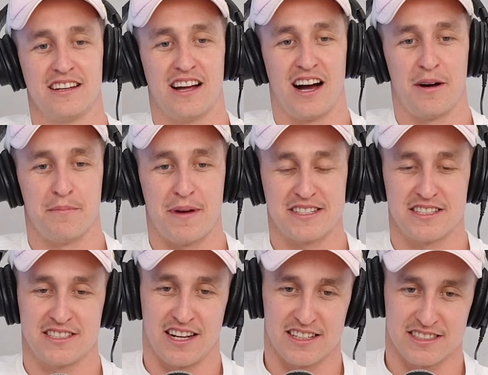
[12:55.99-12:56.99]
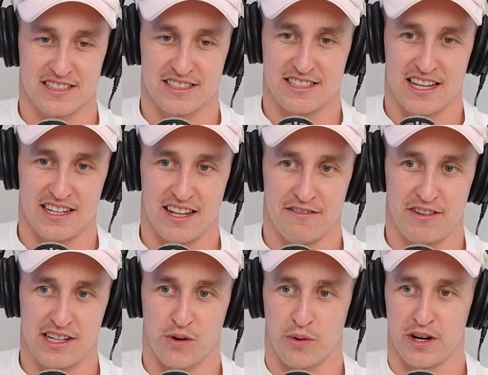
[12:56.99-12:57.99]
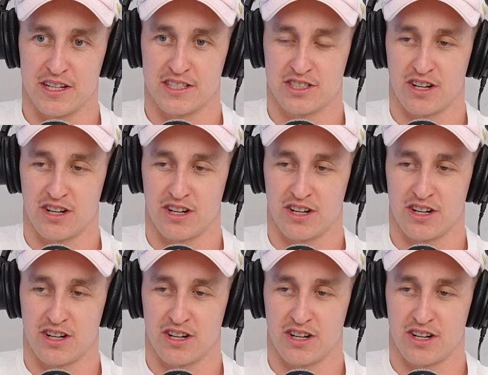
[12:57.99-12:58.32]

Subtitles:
messaged us and said that Victoria is